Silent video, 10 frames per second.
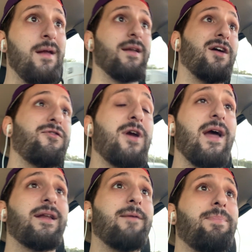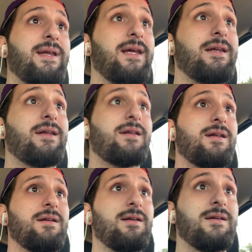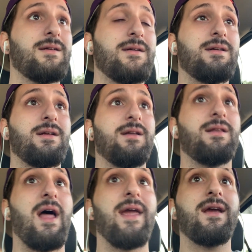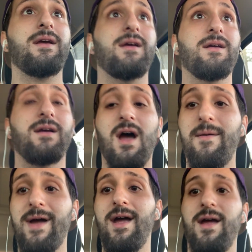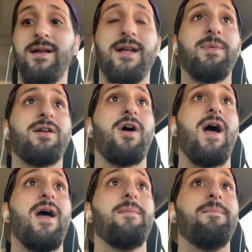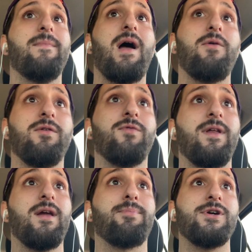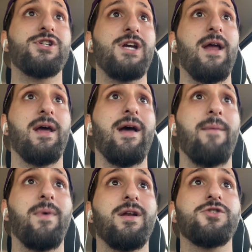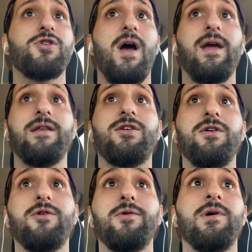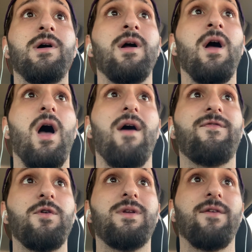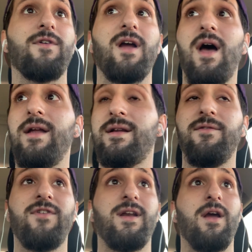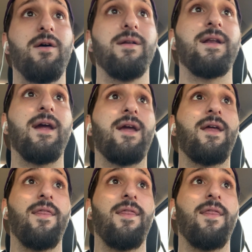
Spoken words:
So if you guys can please like, comment, and subscribe, I would really appreciate it. I'm going to try and do a few different kinds of videos. Like